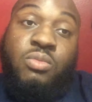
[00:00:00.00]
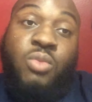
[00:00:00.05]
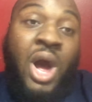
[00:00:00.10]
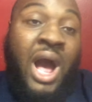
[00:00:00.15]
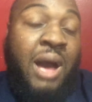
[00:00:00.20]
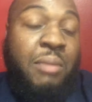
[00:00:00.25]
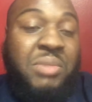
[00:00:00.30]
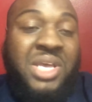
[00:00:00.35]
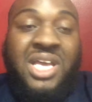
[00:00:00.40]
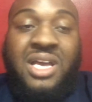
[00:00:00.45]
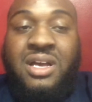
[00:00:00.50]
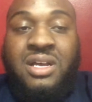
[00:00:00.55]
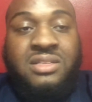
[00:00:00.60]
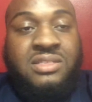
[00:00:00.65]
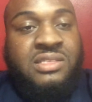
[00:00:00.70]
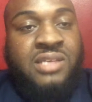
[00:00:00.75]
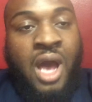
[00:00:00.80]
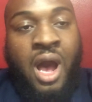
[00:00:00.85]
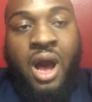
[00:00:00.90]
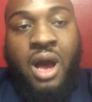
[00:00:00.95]
I mean, could
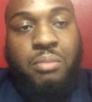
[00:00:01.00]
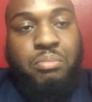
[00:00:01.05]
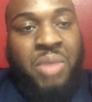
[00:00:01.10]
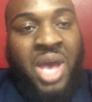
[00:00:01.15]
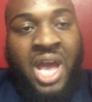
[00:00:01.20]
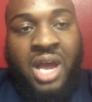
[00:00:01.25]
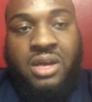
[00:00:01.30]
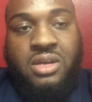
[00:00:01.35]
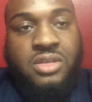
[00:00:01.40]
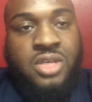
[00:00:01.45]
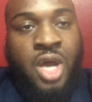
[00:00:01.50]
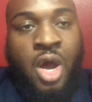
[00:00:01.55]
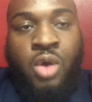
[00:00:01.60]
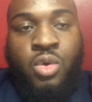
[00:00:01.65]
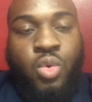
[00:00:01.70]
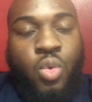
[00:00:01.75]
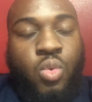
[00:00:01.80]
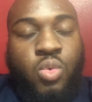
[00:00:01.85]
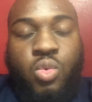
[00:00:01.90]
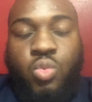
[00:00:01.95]
Tom
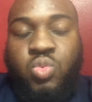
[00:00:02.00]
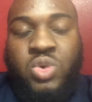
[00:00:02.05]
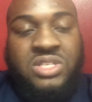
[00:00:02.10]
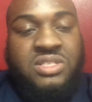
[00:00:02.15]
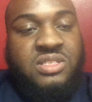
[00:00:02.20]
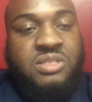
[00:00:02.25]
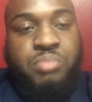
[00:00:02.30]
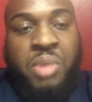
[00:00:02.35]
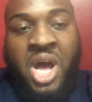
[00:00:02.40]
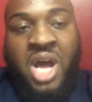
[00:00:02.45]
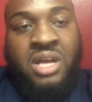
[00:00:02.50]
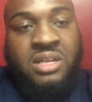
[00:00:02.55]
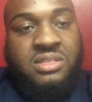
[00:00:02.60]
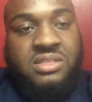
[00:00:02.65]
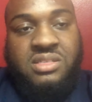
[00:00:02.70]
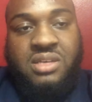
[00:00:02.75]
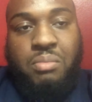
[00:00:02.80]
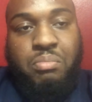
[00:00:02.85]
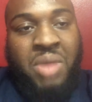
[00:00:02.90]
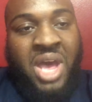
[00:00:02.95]
Macdonald respond
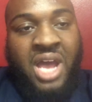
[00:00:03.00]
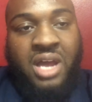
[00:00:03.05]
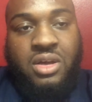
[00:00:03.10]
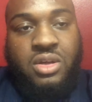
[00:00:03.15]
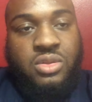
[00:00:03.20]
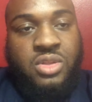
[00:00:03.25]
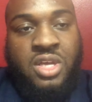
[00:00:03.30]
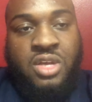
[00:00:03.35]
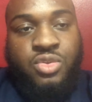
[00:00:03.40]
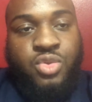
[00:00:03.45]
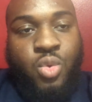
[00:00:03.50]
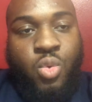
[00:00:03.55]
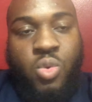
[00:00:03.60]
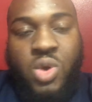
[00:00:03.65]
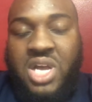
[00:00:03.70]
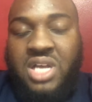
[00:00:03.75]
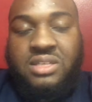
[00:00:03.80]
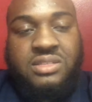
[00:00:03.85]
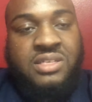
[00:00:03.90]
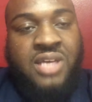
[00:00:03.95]
to Mac Lethal?
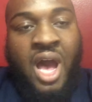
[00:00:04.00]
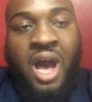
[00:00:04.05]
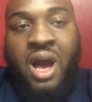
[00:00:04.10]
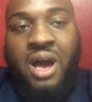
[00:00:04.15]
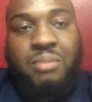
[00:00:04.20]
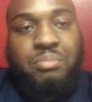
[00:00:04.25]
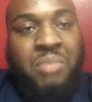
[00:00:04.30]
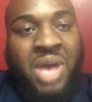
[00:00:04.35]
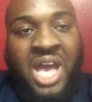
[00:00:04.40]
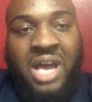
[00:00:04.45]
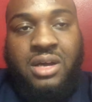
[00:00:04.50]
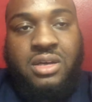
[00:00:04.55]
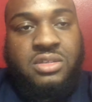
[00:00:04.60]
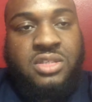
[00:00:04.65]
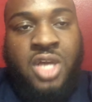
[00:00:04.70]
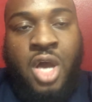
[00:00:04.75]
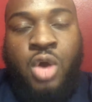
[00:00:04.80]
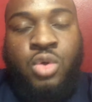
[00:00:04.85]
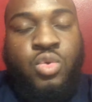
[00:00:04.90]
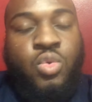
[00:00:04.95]
Could Tom
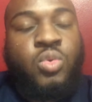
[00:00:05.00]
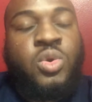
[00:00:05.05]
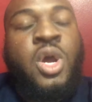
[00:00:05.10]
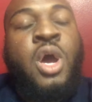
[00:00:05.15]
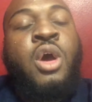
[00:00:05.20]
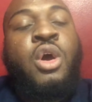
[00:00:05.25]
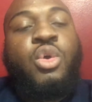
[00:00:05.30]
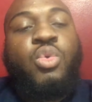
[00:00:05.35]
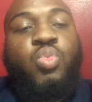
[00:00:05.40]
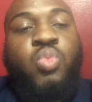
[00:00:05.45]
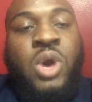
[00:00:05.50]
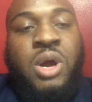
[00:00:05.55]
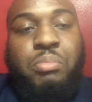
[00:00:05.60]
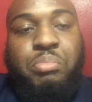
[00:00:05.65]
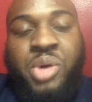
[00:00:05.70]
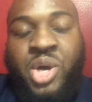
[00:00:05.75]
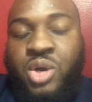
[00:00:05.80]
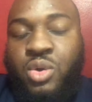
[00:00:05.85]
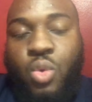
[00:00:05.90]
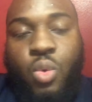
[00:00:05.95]
Macdonald
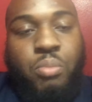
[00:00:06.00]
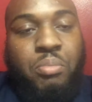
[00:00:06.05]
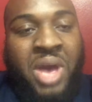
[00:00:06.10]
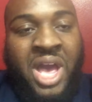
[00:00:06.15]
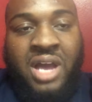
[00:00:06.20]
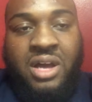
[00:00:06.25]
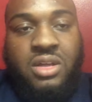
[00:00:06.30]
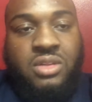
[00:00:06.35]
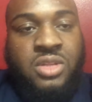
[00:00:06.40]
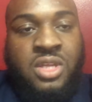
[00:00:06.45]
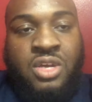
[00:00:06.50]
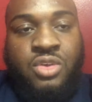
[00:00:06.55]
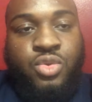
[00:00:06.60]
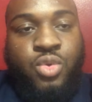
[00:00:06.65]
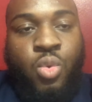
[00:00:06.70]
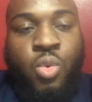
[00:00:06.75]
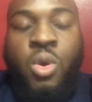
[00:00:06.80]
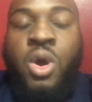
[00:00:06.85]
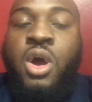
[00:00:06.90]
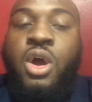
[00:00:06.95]
rebuttal Mac Lethal?